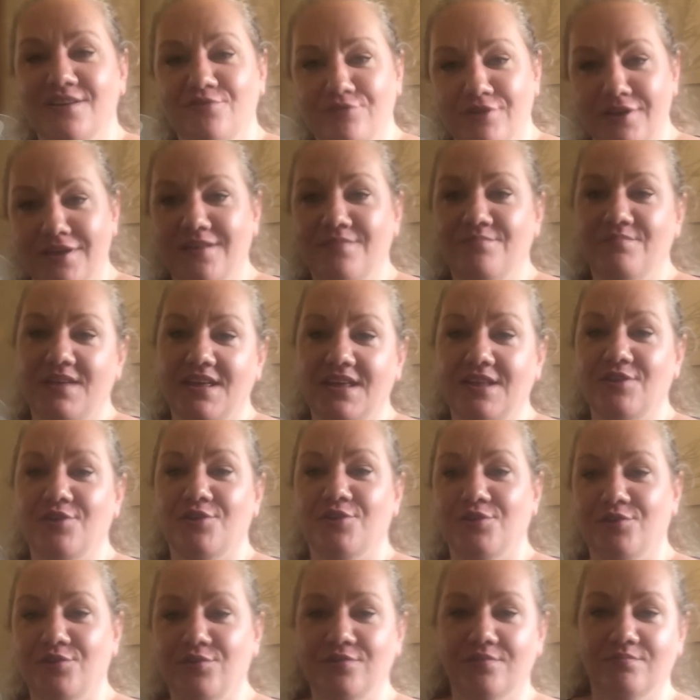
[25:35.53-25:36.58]
right, me and
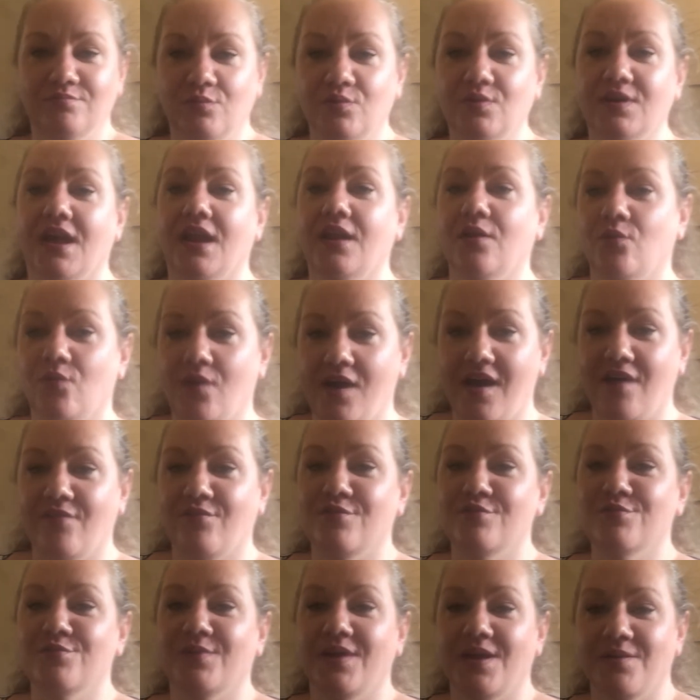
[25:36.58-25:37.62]
you will kind of go
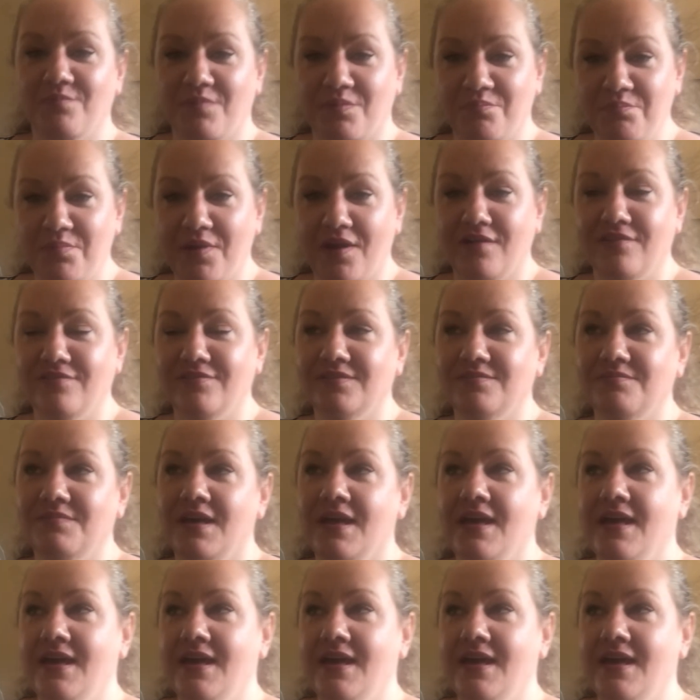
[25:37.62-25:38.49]
half-hours, we'll get one perfume.